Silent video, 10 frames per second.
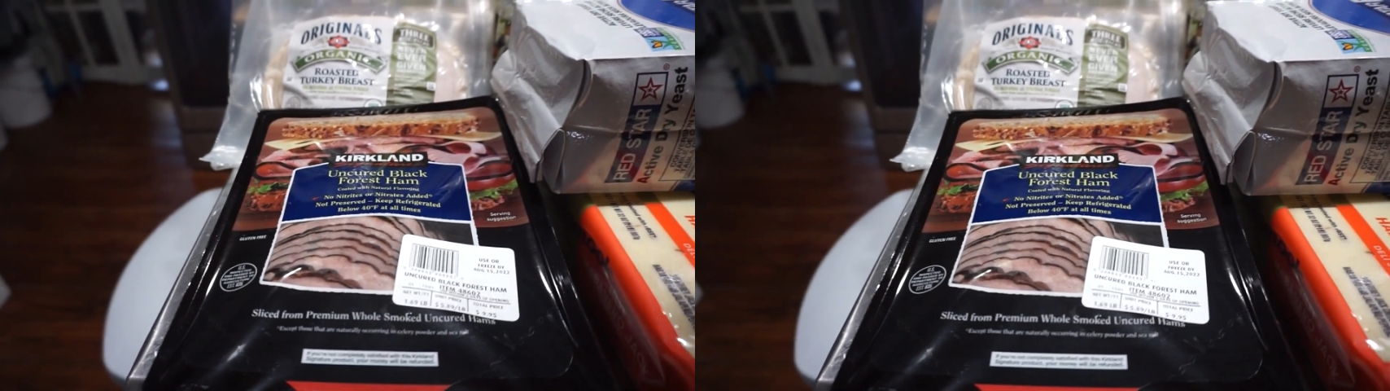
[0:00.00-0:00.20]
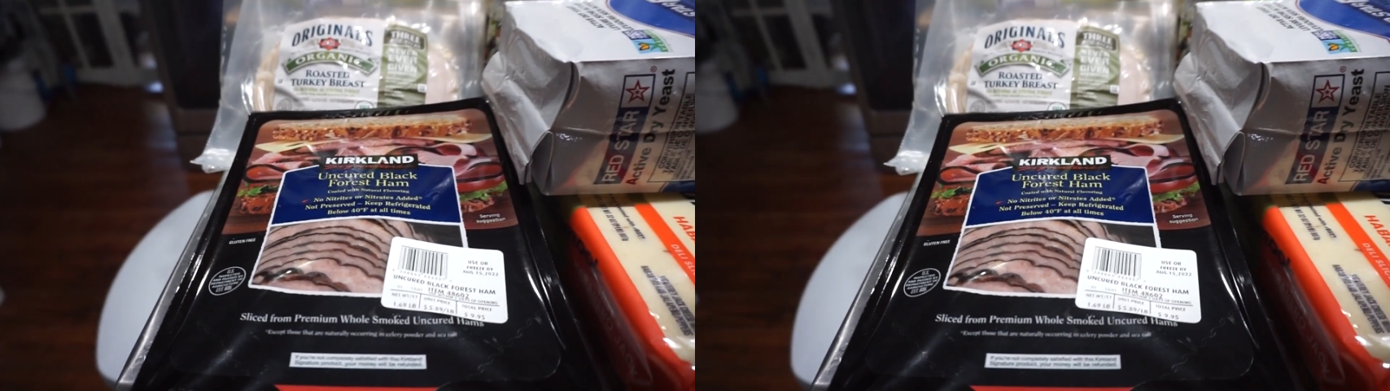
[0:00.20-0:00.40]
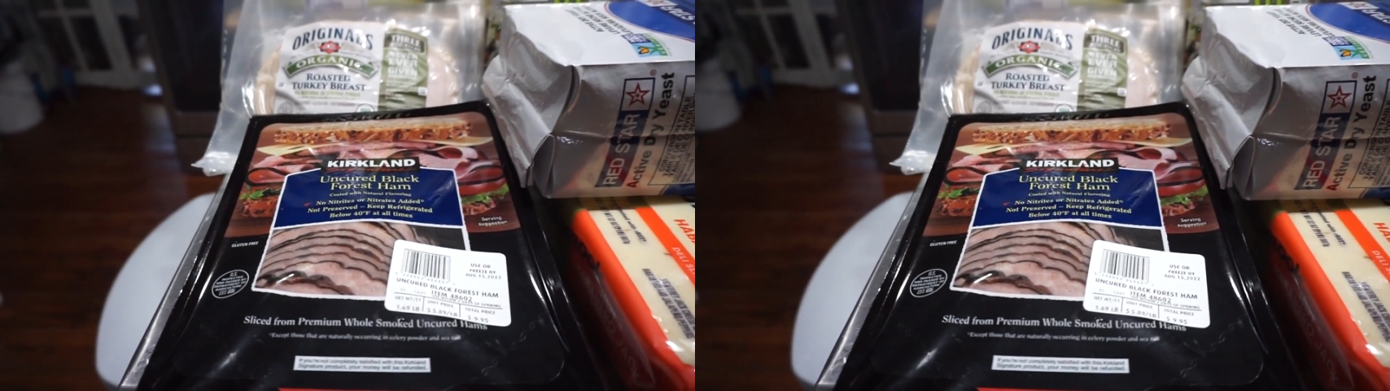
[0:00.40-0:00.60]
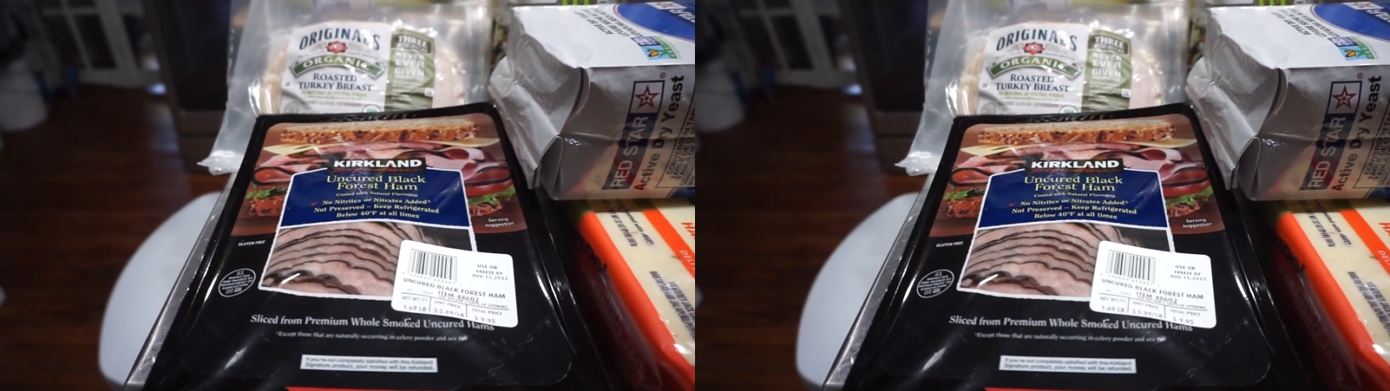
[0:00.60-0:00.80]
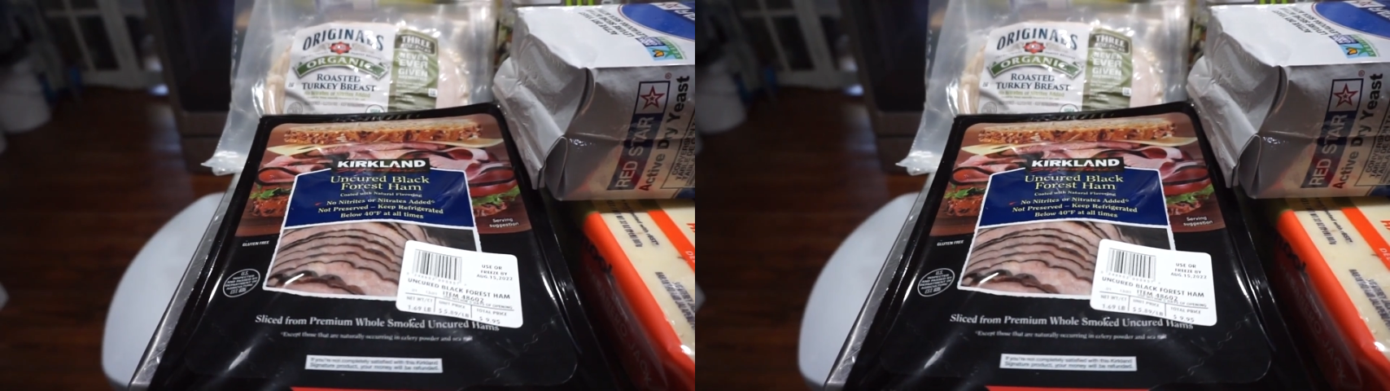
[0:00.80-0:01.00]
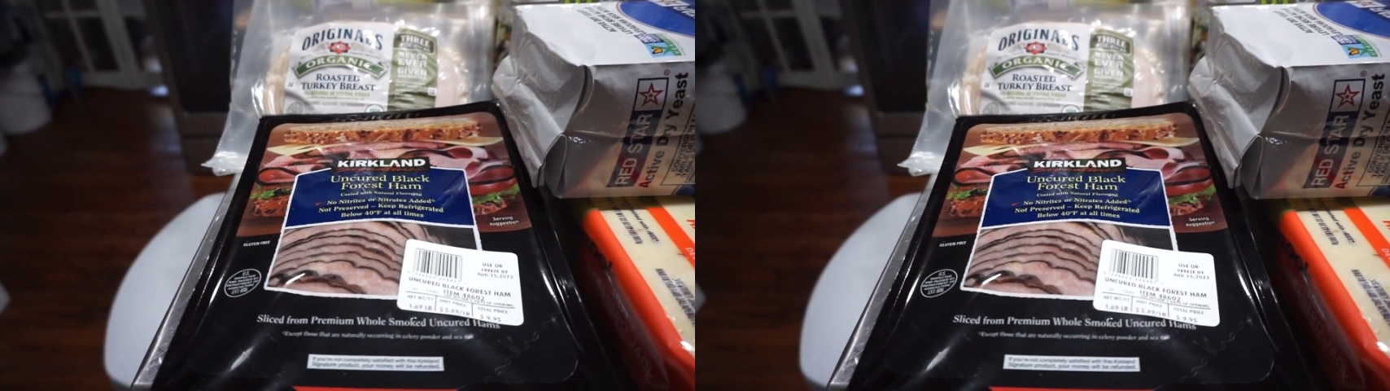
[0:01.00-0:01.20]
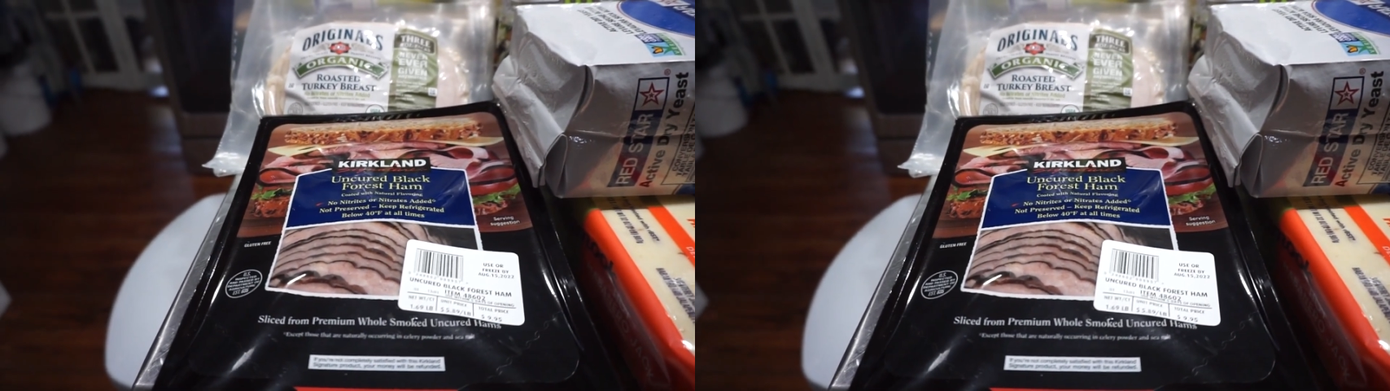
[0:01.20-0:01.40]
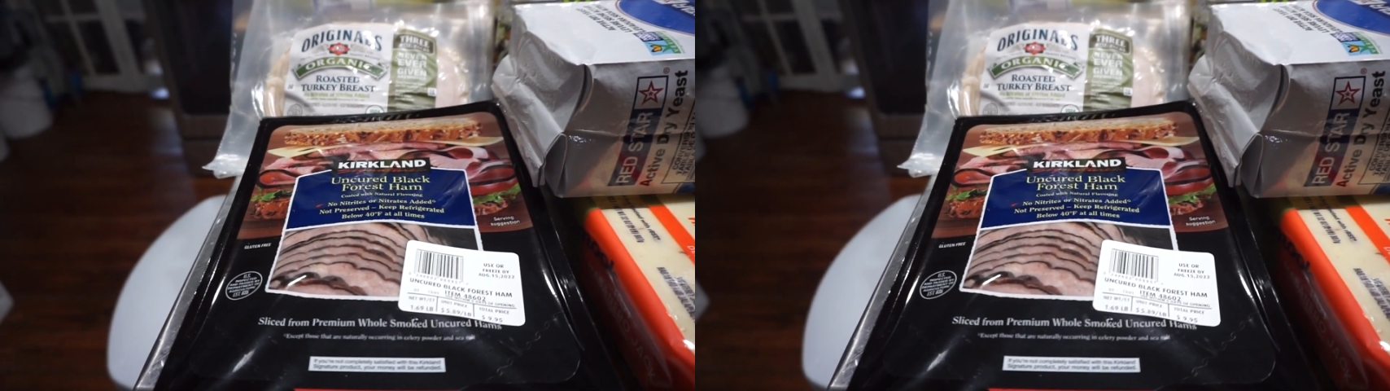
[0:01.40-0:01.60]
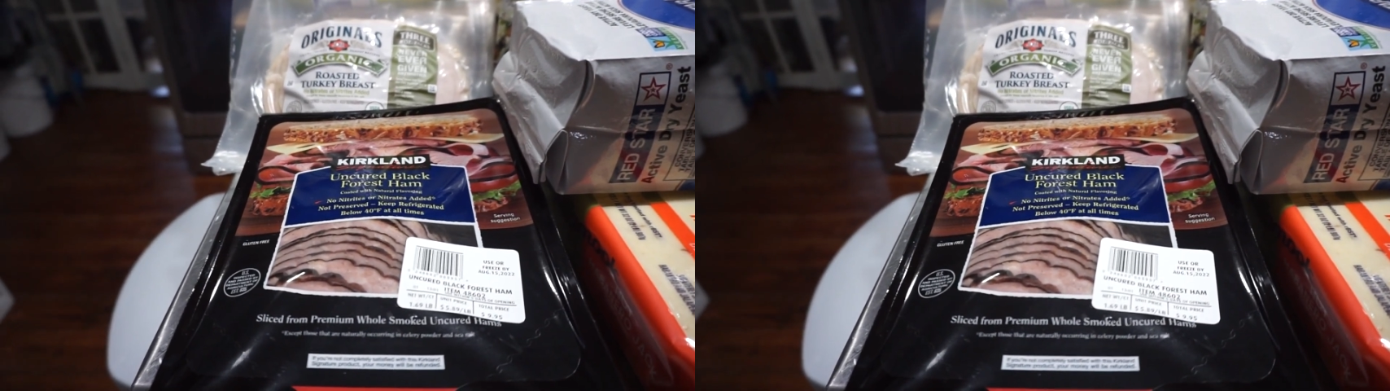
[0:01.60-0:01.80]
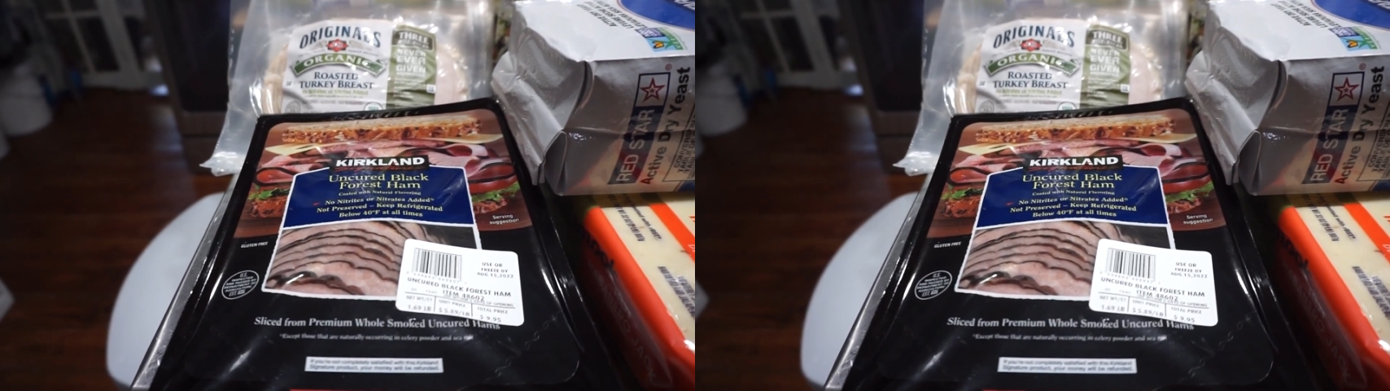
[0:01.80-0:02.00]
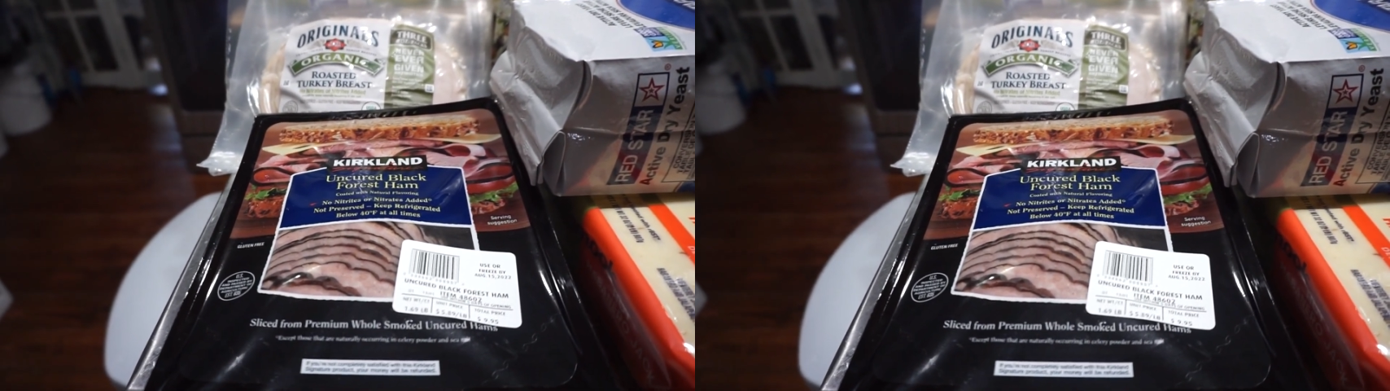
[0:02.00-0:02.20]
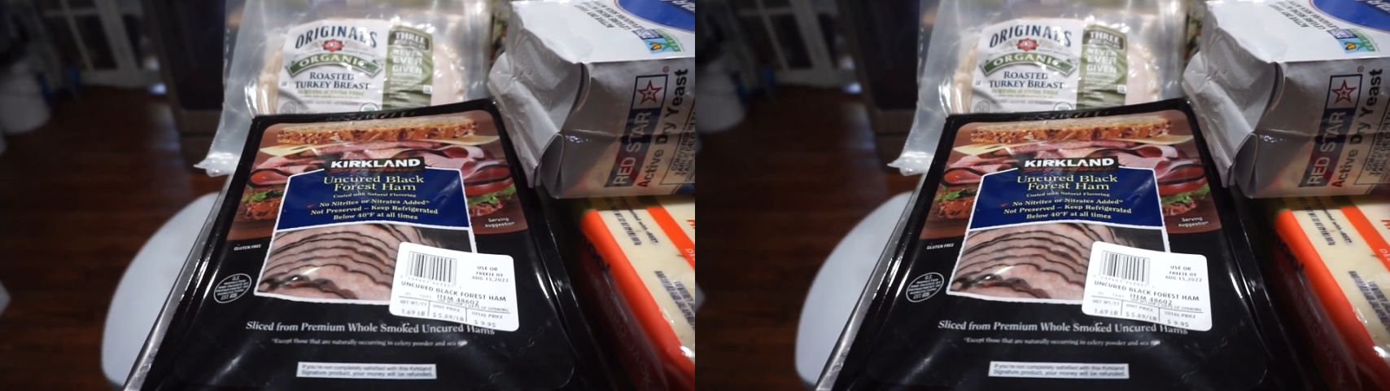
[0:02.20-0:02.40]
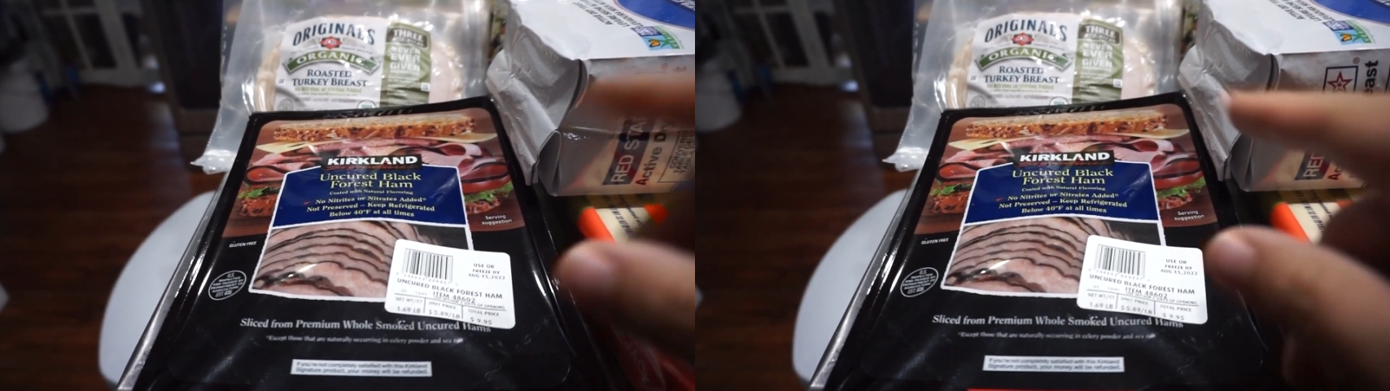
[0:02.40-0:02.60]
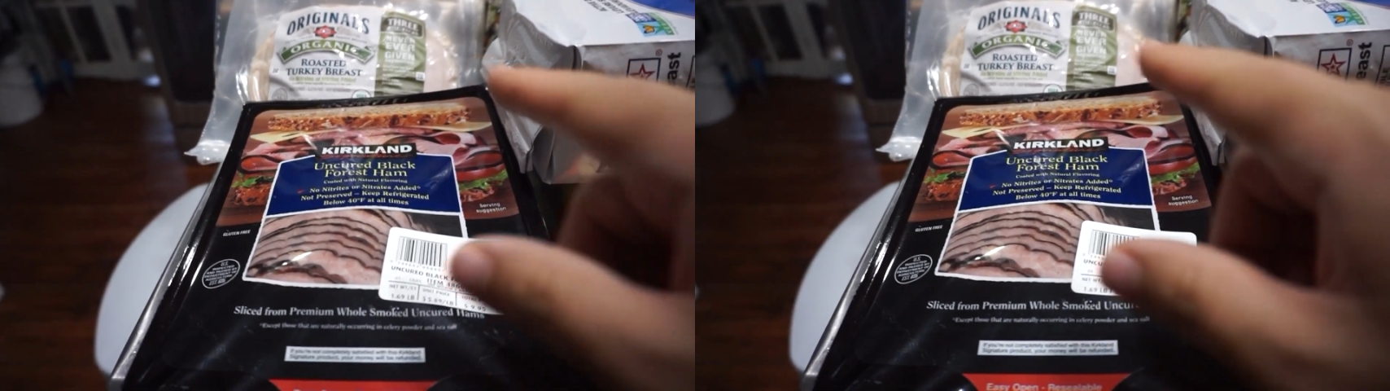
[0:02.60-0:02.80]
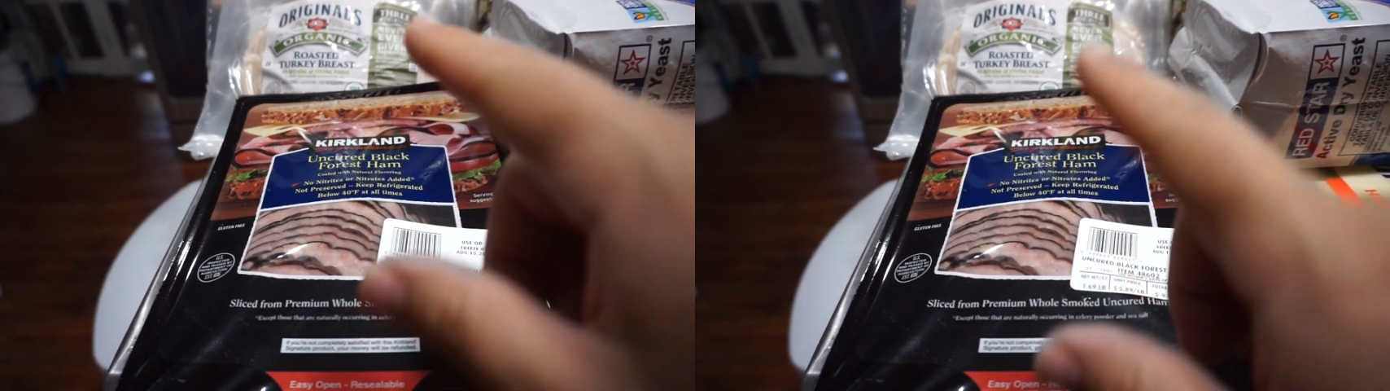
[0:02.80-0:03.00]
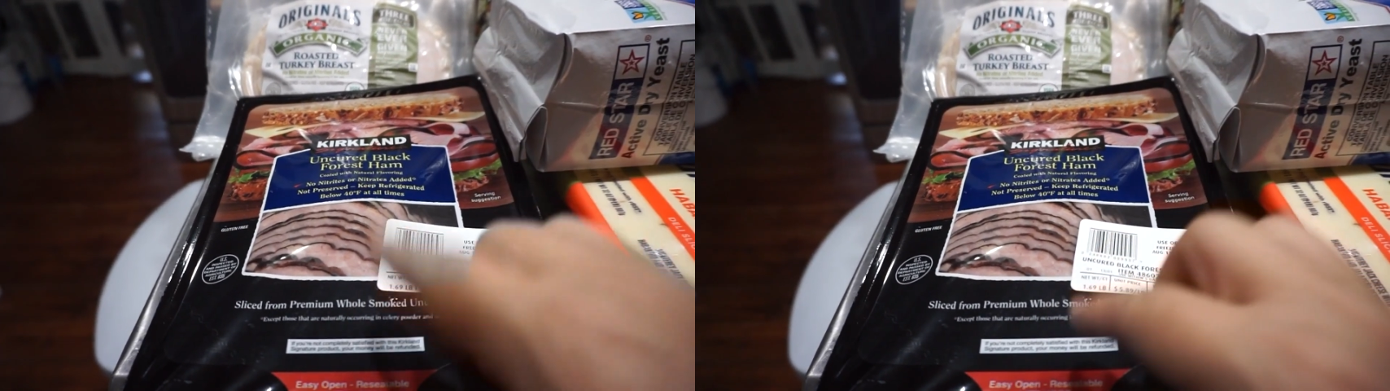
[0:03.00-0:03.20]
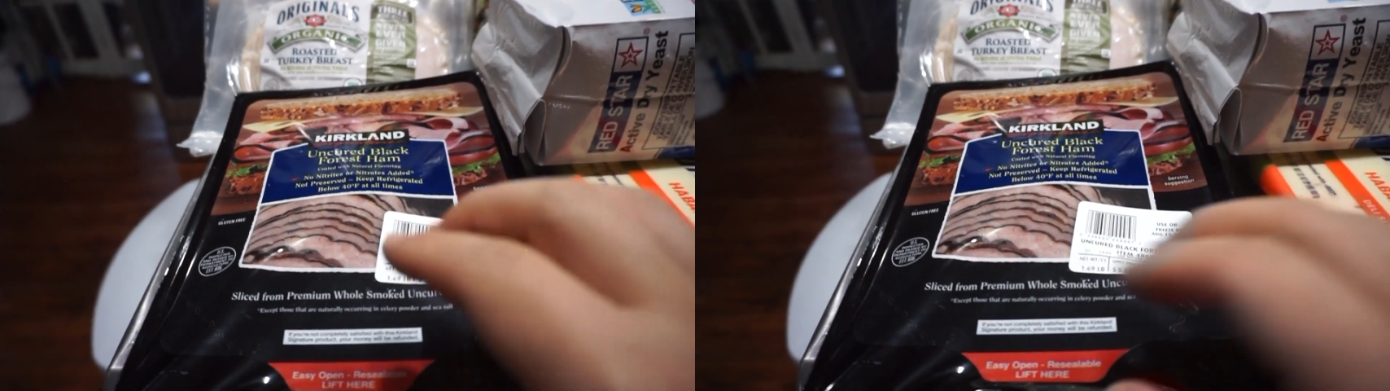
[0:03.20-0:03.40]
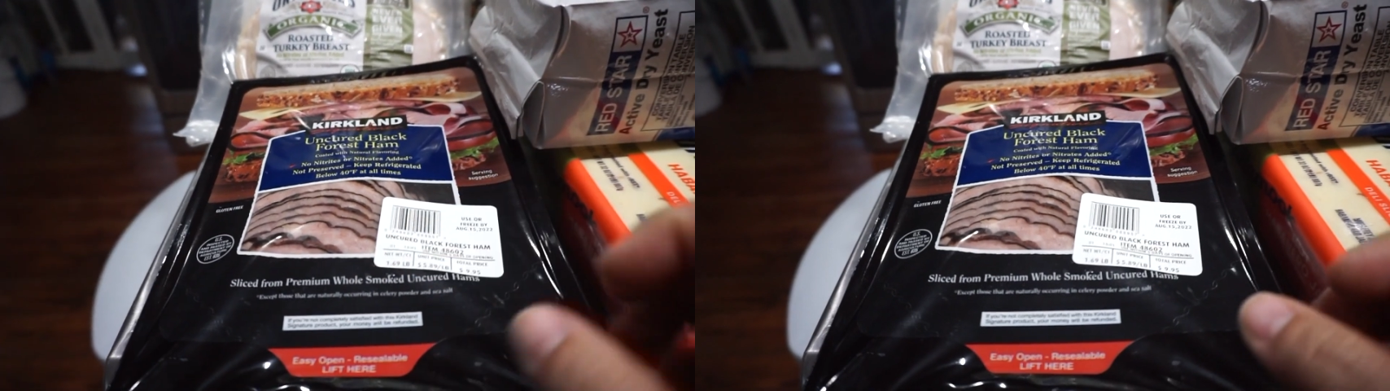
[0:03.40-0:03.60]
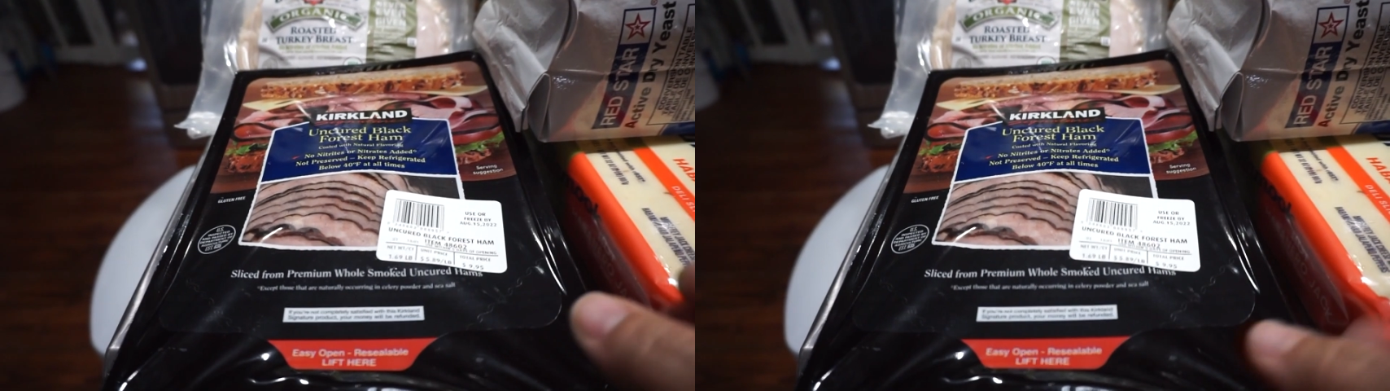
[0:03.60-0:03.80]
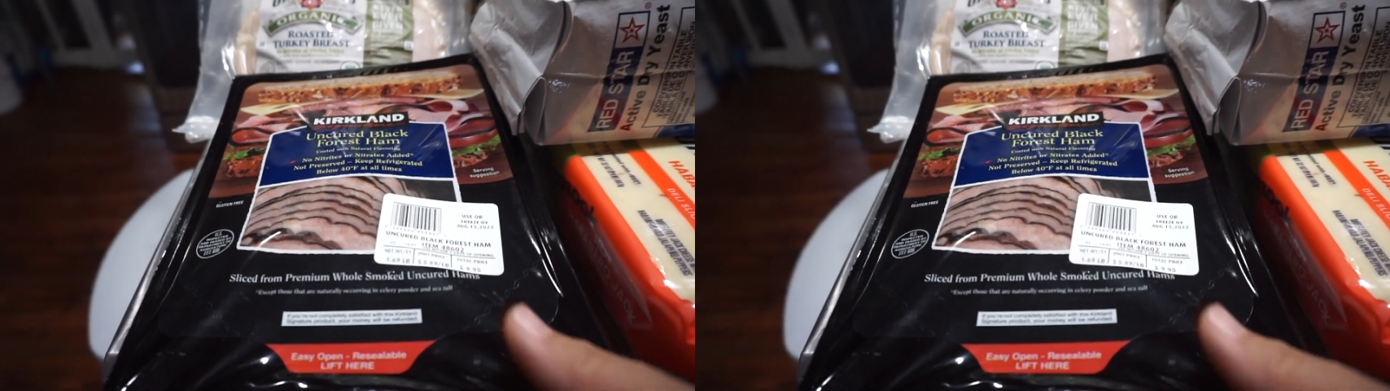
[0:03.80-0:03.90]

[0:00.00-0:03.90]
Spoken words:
Nobody's mouth can be seen.